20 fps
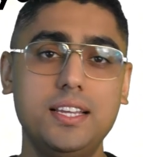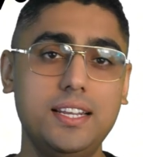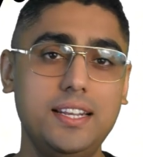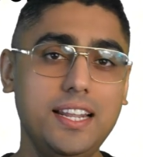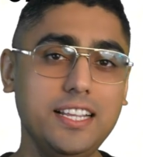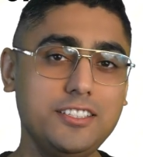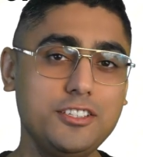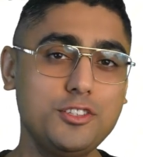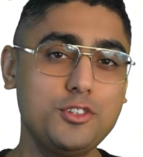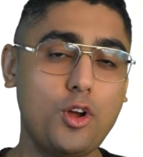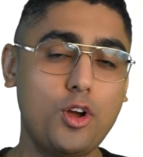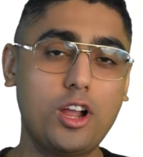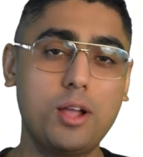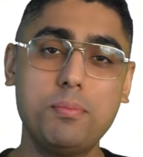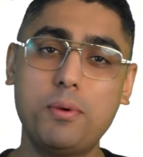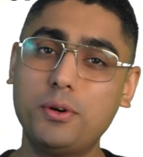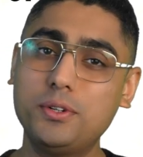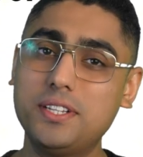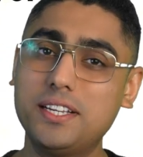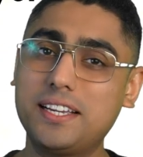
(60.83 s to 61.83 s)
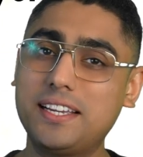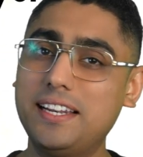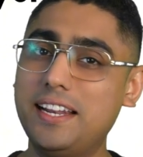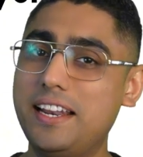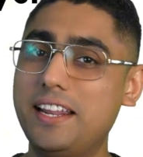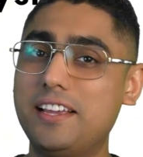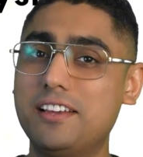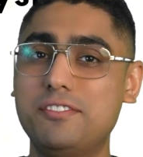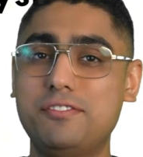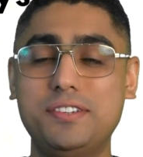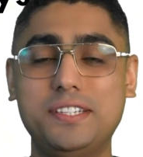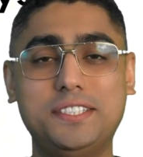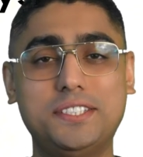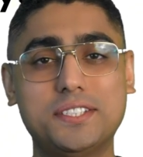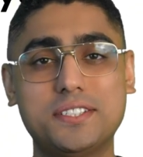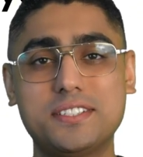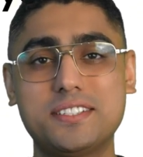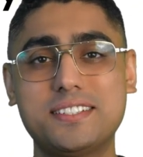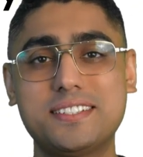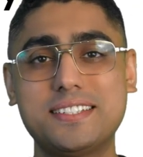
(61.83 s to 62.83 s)
Let's talk about the clinical
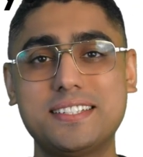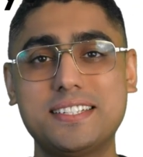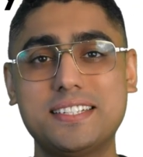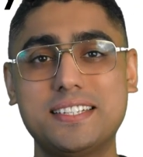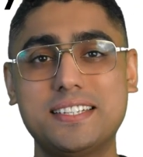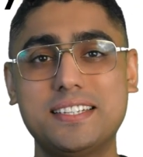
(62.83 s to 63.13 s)
features.